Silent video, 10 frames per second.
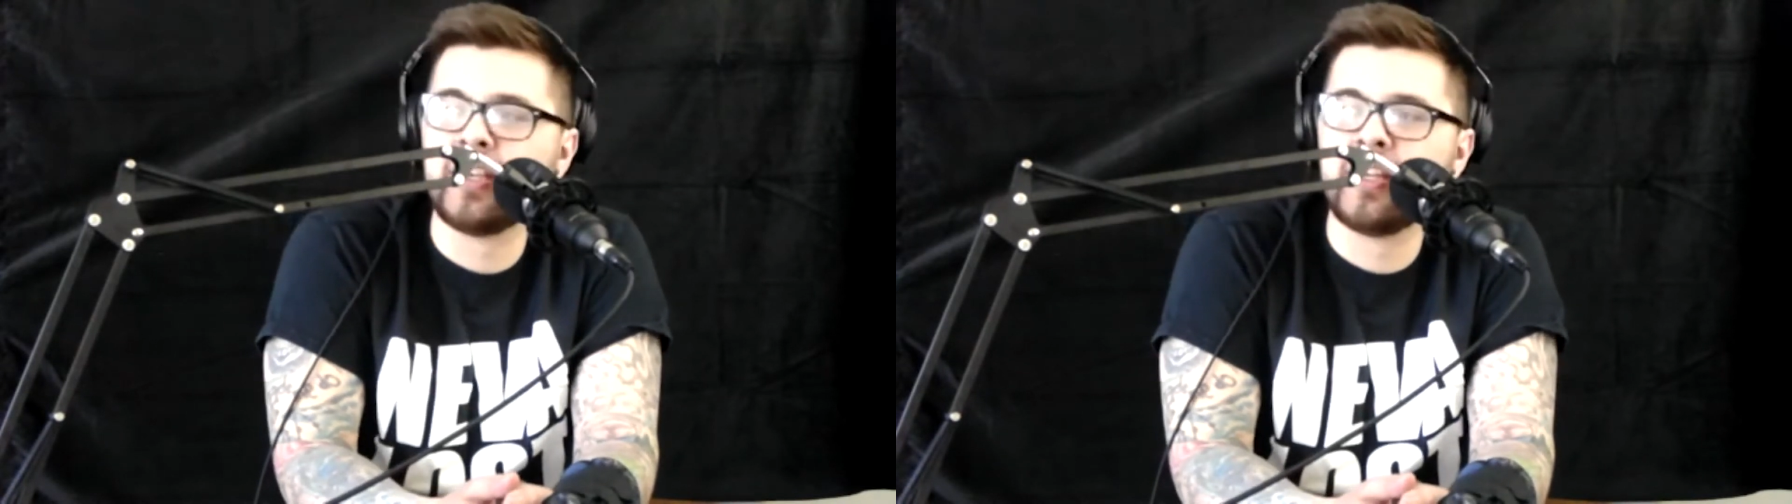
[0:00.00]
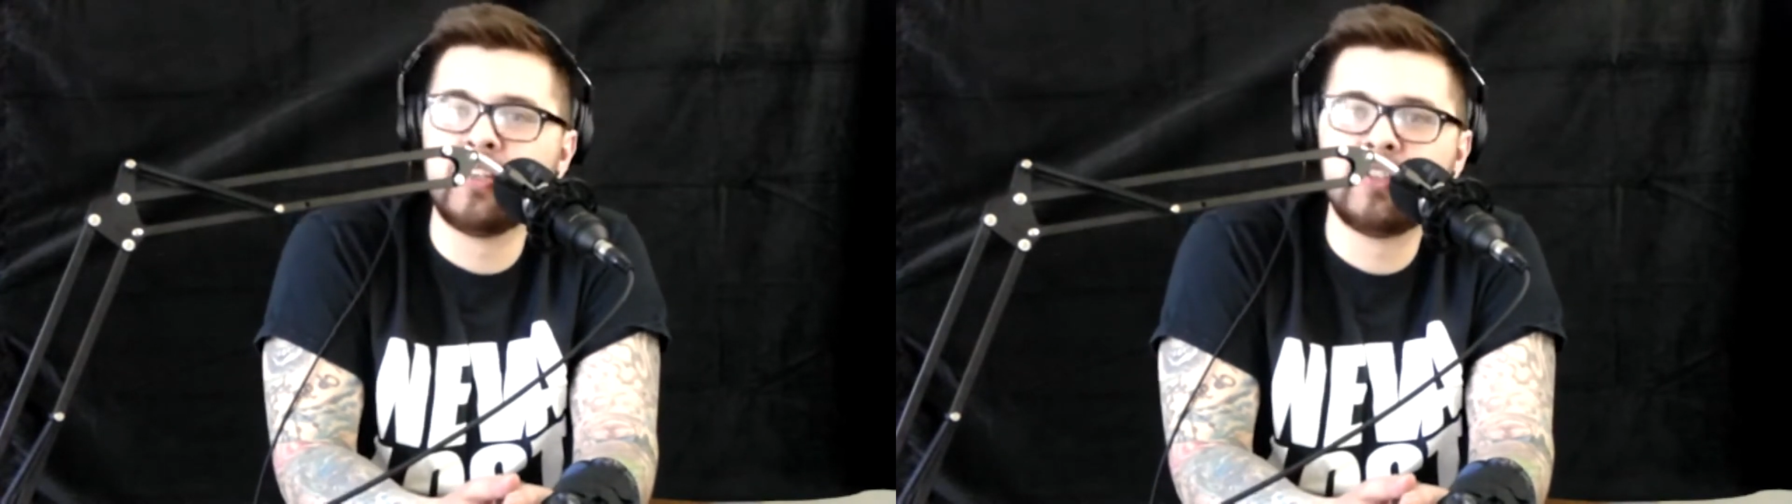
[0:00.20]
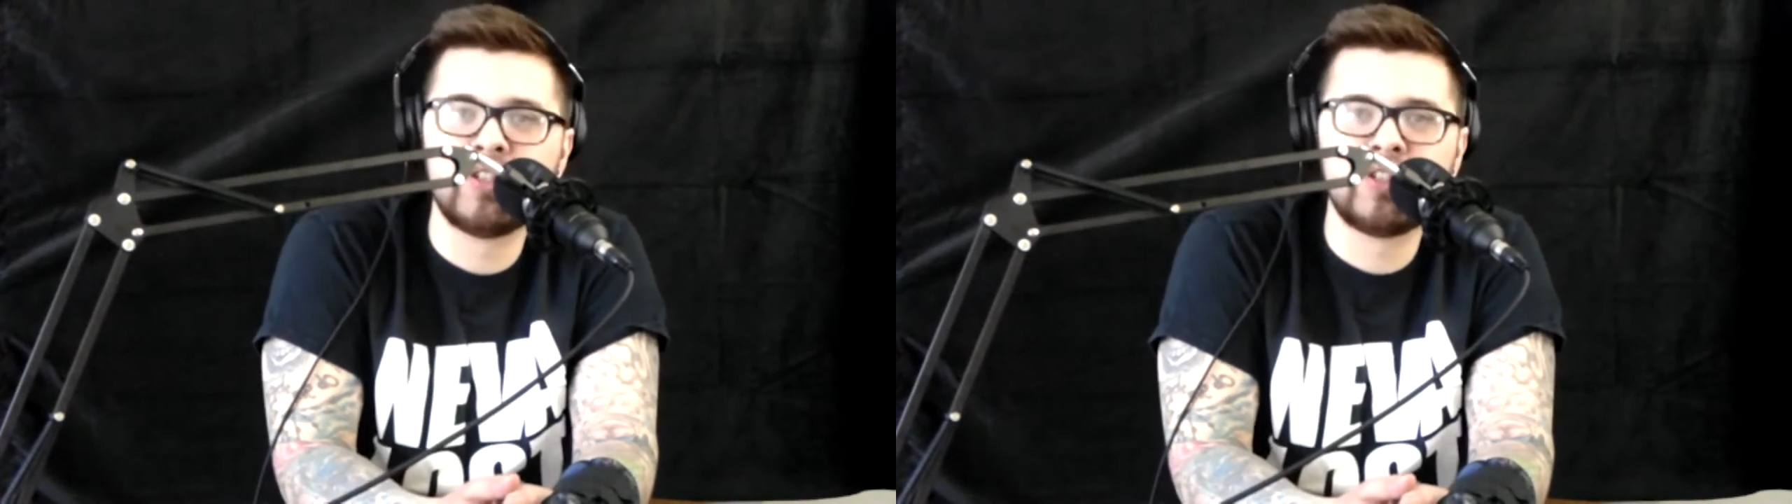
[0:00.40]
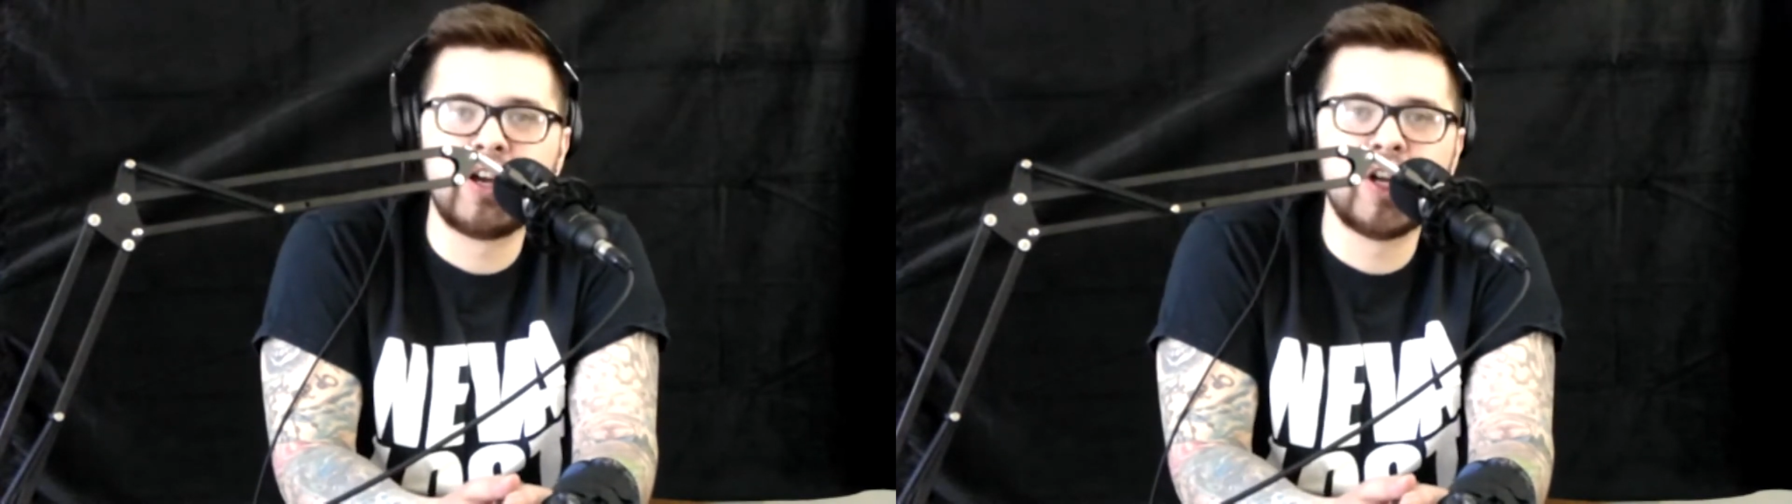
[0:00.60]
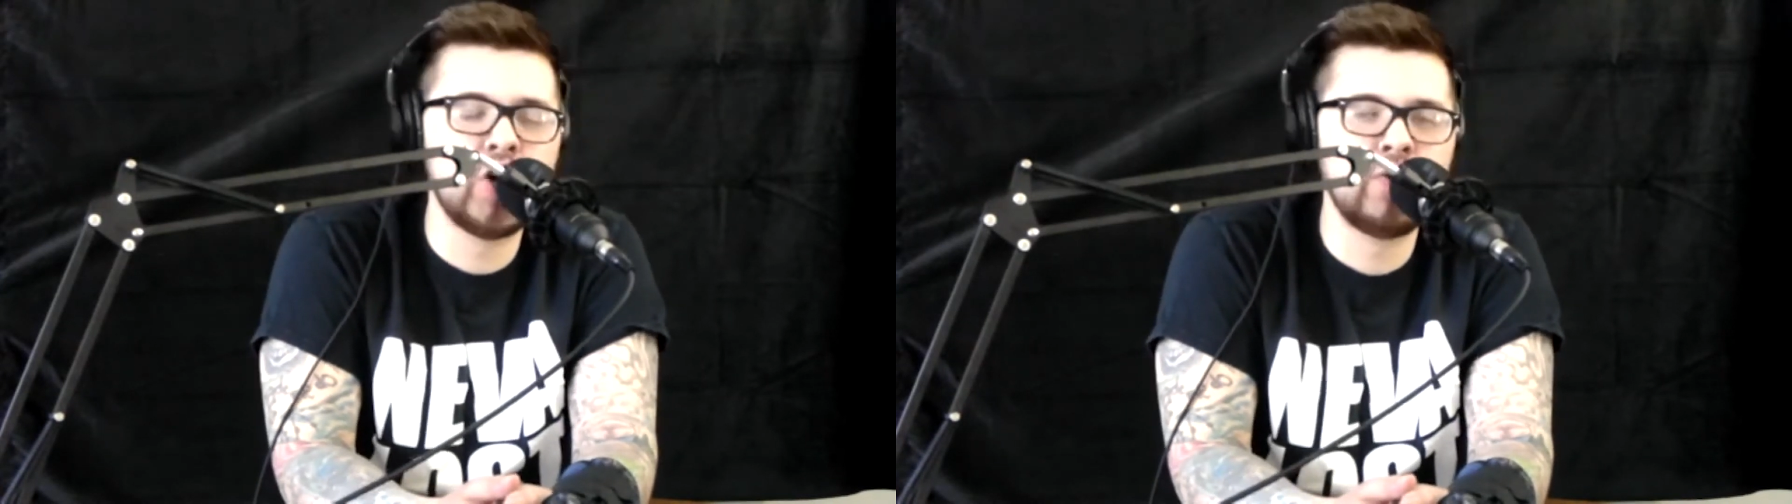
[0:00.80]
and it just
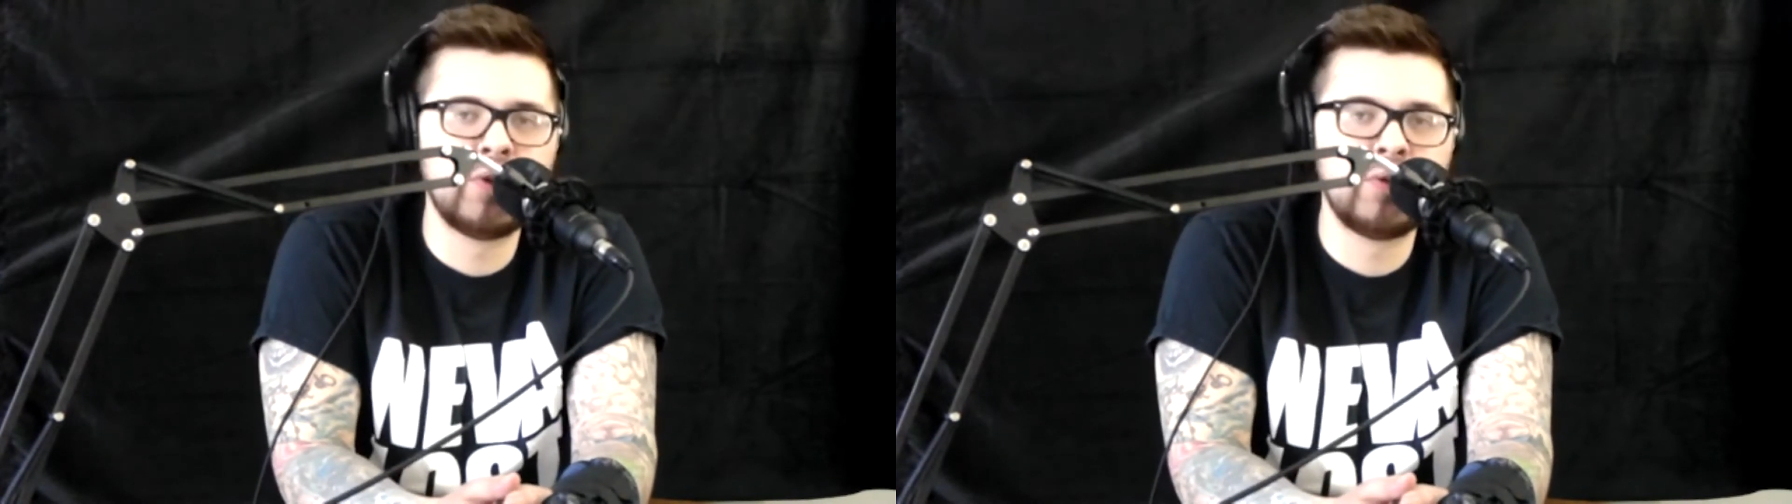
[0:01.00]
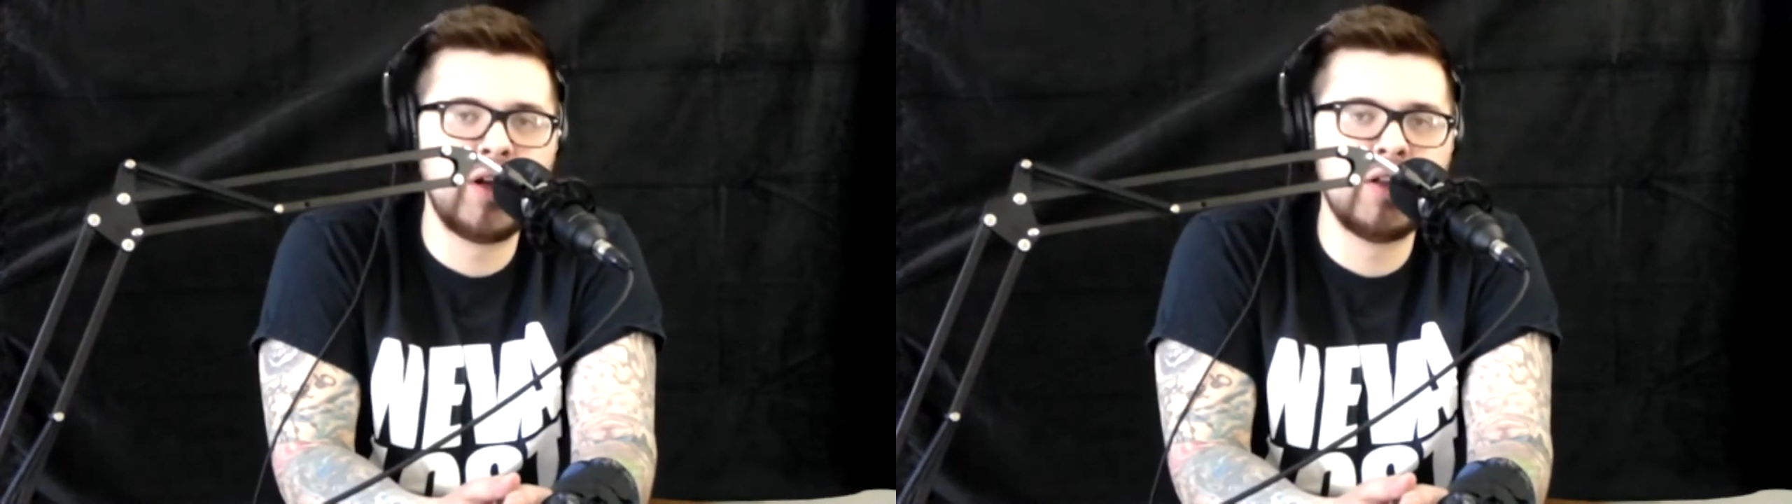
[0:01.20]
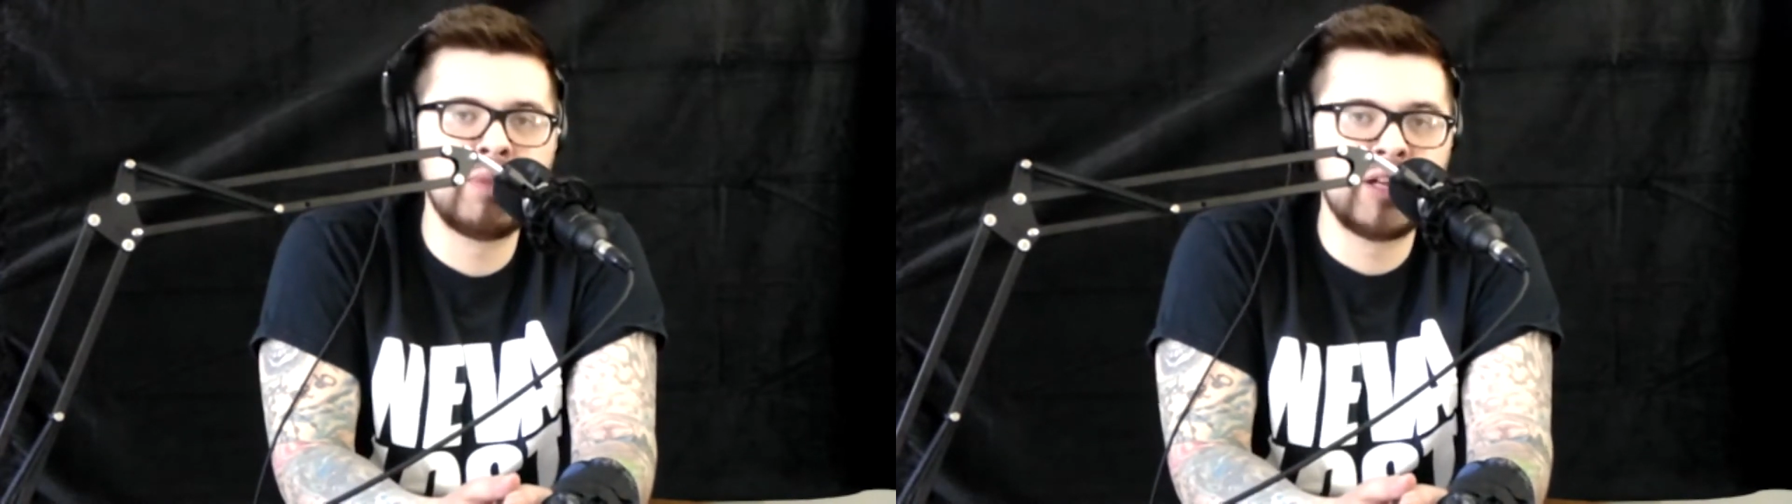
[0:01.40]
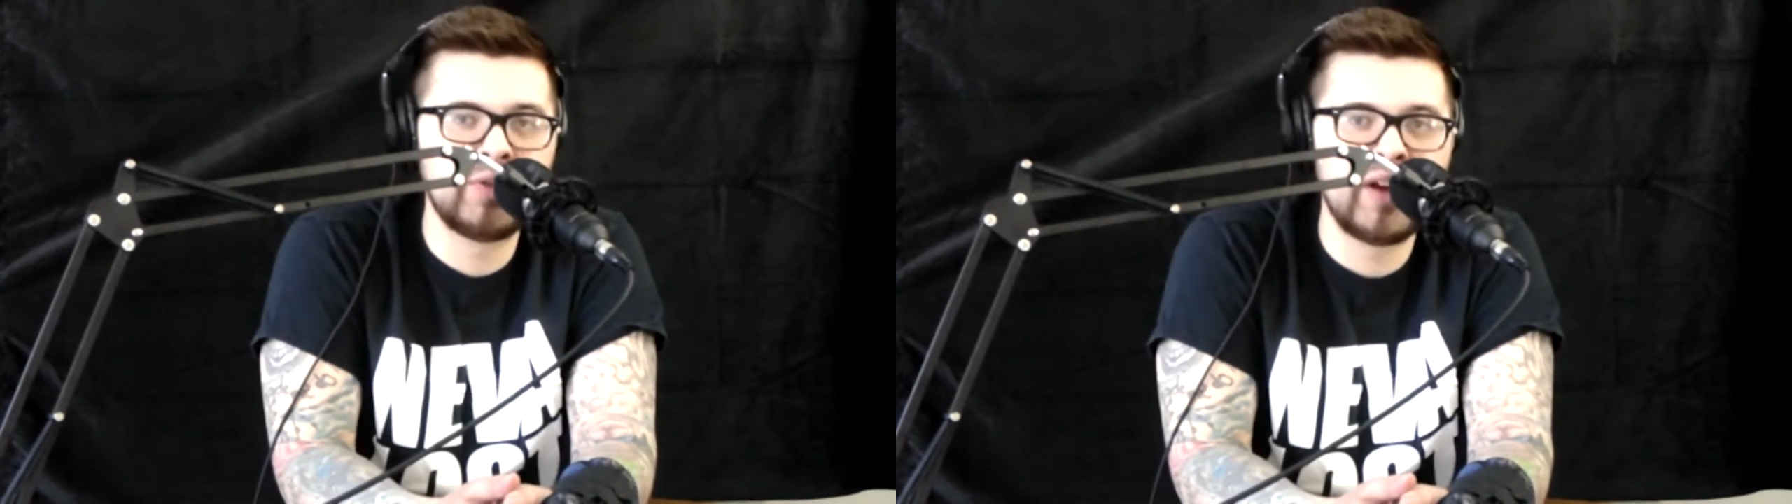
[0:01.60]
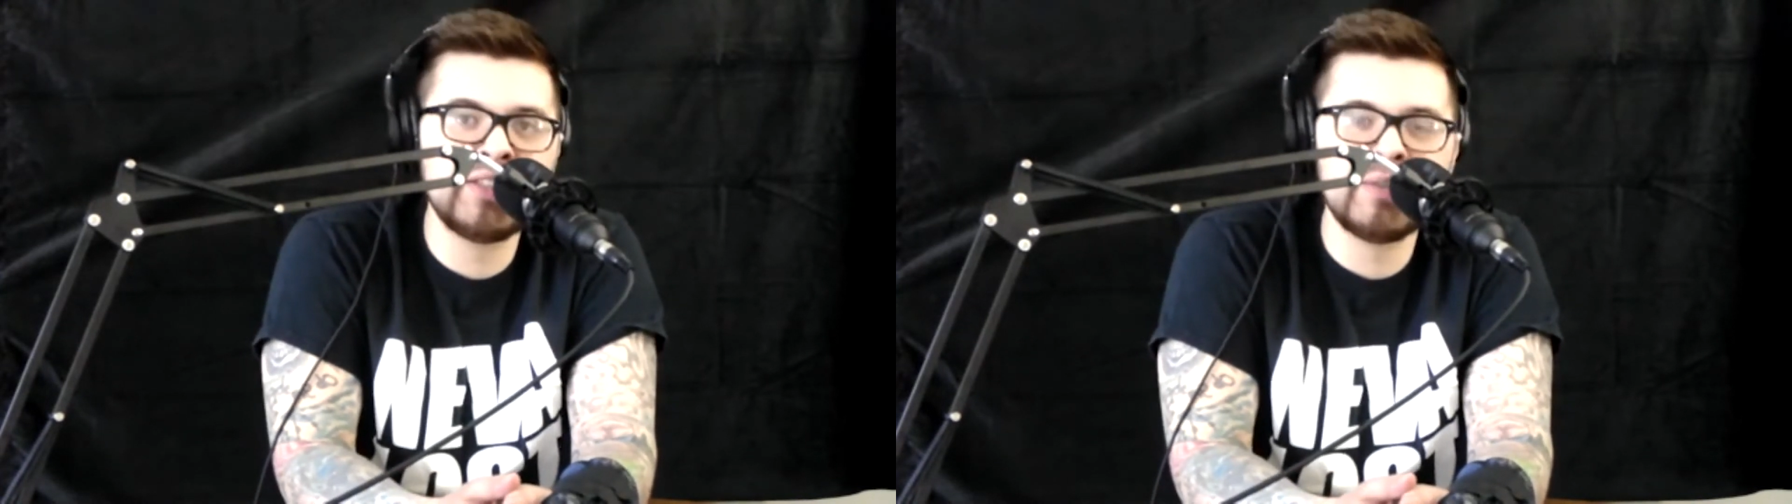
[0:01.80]
got overrun by
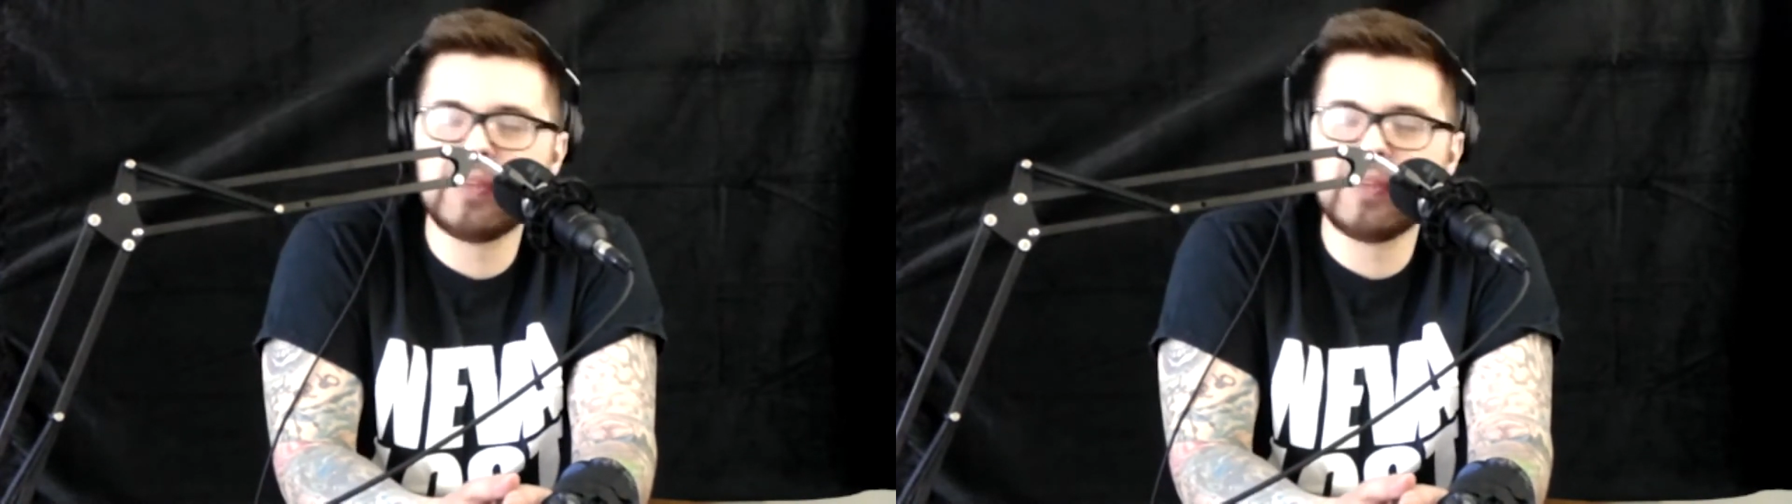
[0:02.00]
crazy